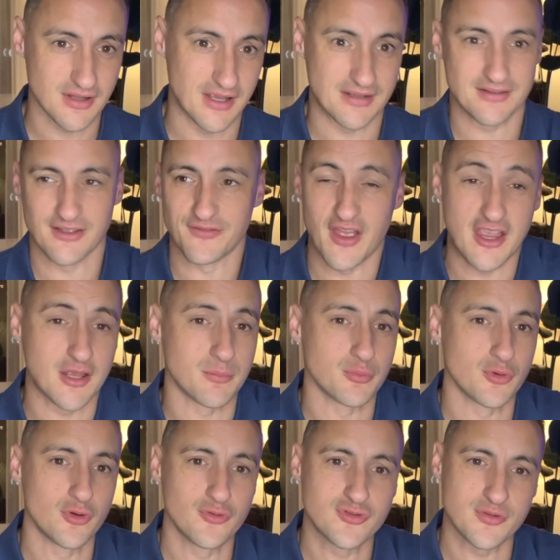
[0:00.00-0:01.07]
Like if I can
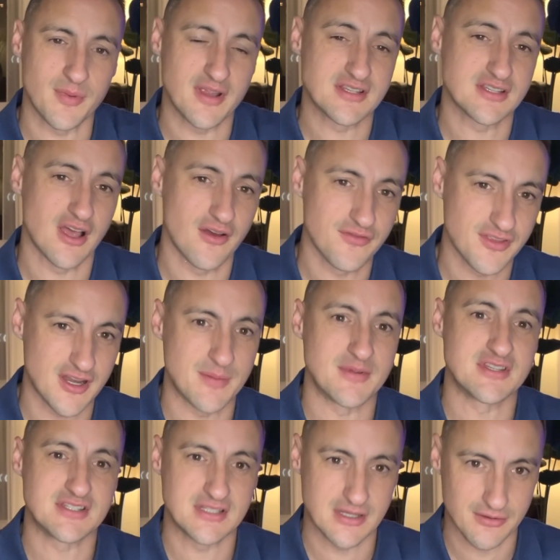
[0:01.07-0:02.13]
prove to myself that I'm a
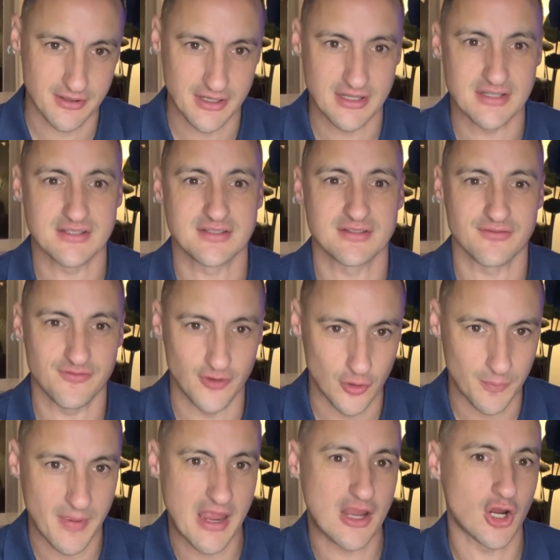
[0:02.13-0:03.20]
serious
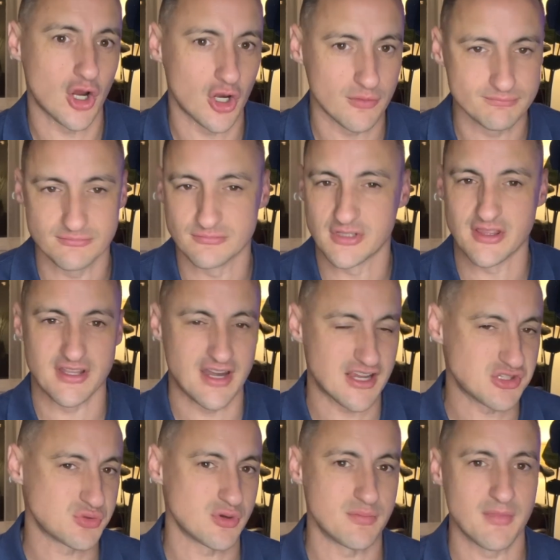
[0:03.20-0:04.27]
filmmaker, in the
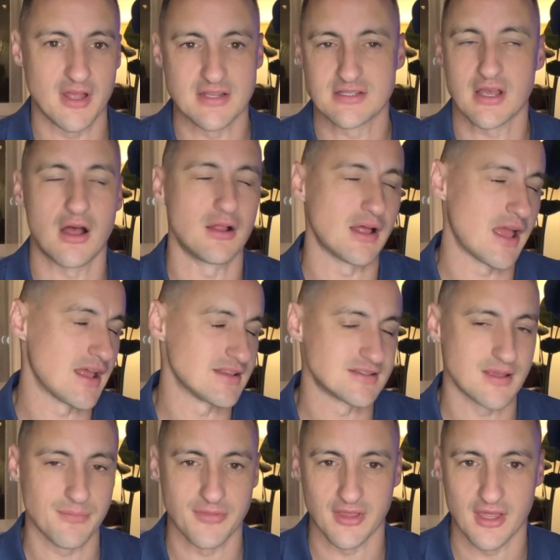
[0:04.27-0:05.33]
next three months, I'll add
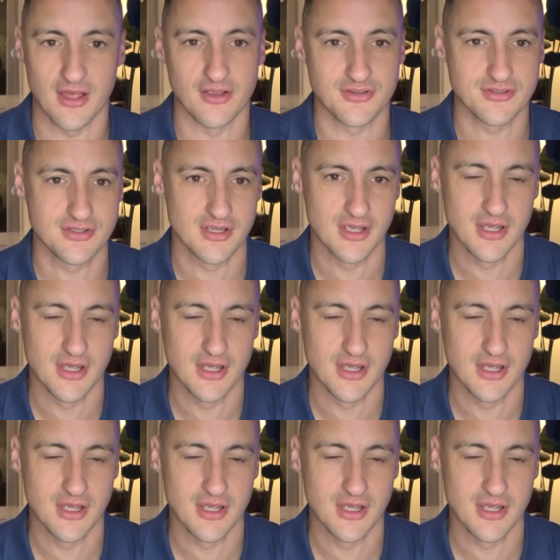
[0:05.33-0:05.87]
something else.